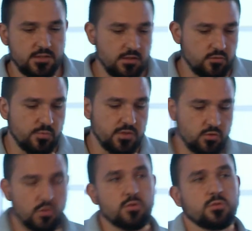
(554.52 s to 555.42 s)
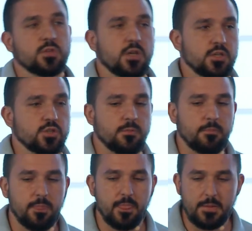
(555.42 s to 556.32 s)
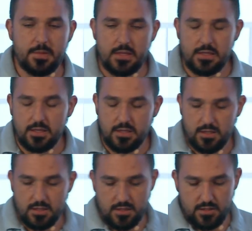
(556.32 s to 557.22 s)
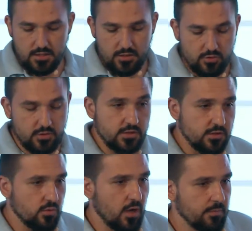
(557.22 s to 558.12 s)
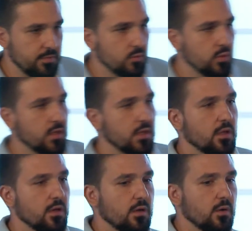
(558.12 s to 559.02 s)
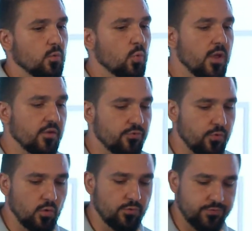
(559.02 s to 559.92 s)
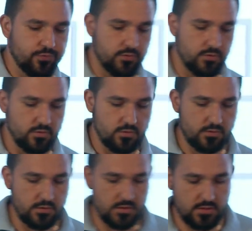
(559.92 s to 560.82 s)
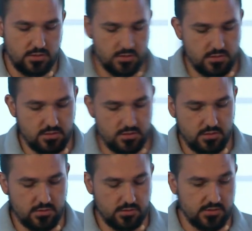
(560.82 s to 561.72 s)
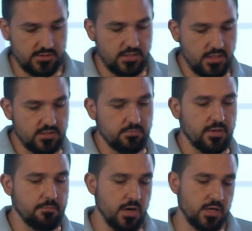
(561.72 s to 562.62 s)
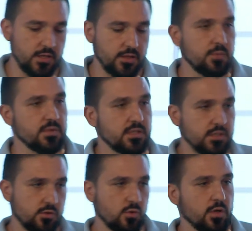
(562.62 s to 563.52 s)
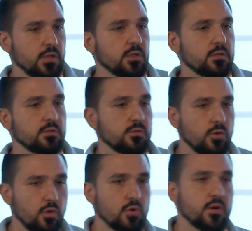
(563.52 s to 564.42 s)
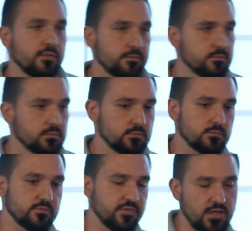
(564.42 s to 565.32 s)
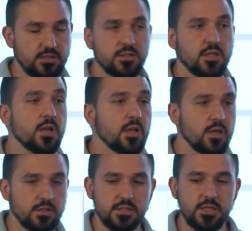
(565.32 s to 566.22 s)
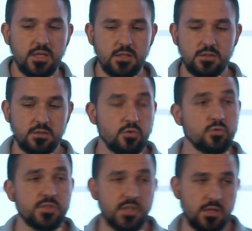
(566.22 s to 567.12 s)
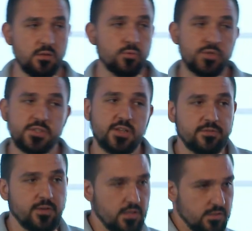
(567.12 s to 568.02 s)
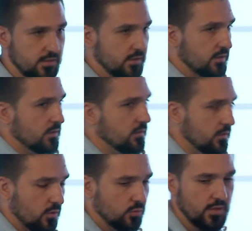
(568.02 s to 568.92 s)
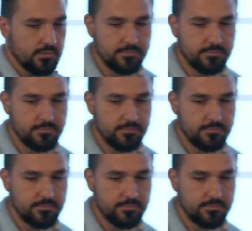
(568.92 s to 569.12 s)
need to be stored on the ledger. In order for this to happen, we evolve the states by marking them as historic, no longer valid, and create new state which is referencing the old one.